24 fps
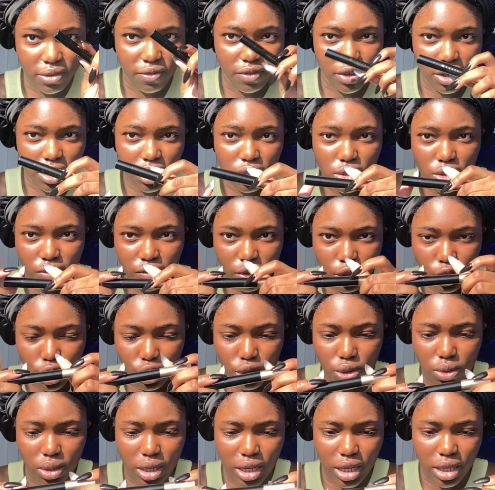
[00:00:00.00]
first of the
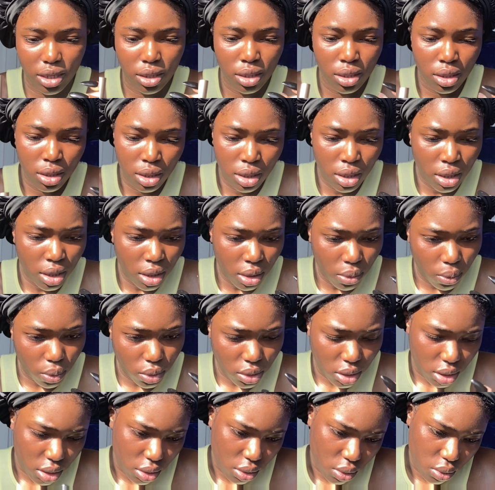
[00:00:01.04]
Code 8. What's
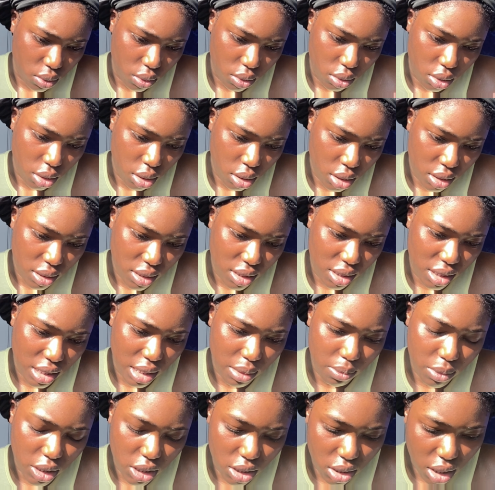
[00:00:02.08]
this called?
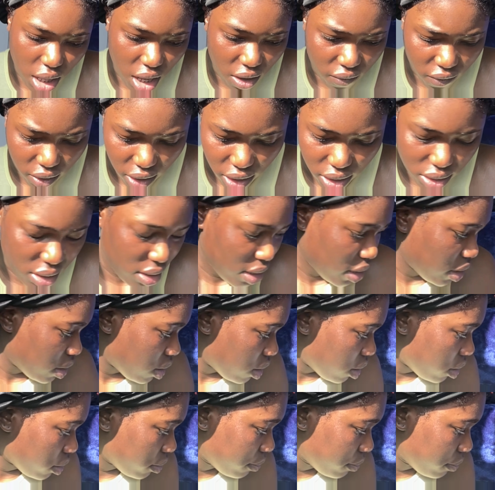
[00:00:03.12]
Seamless Cover Concealer.